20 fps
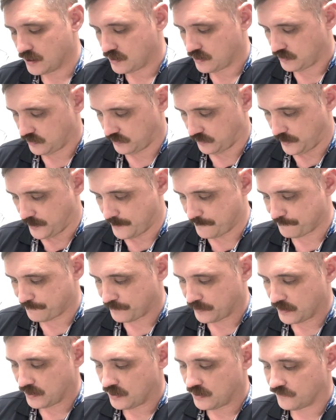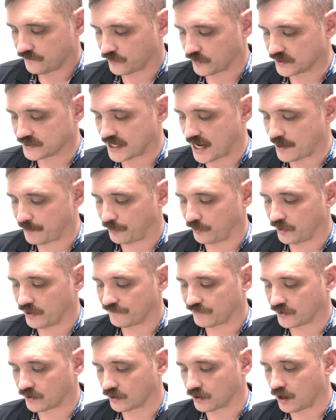All right. For example, if
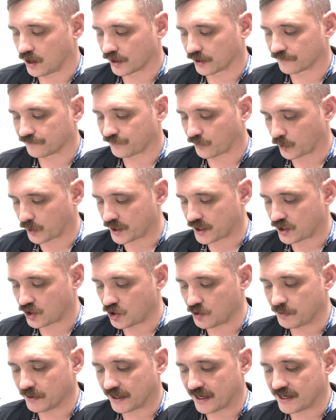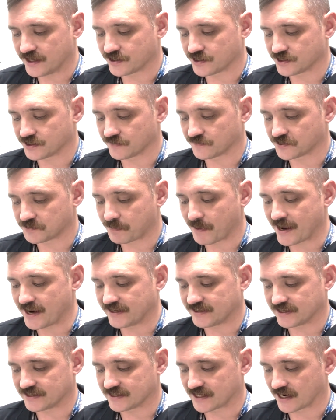there are 140 cubic inches of
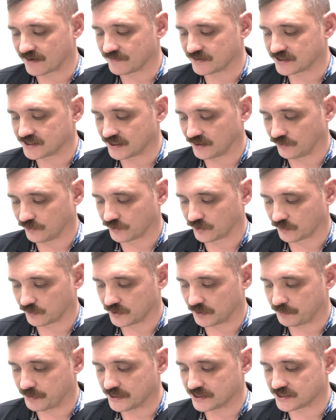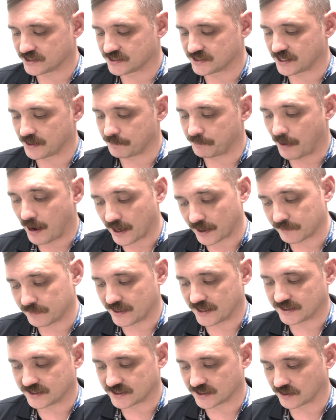space inside of a cylinder when the piston is at bottom
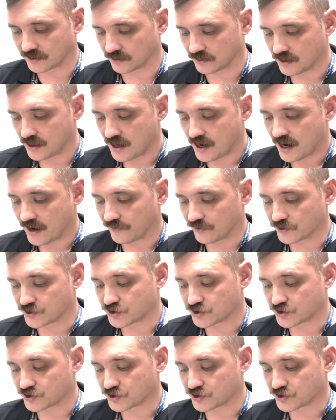dead center, and there are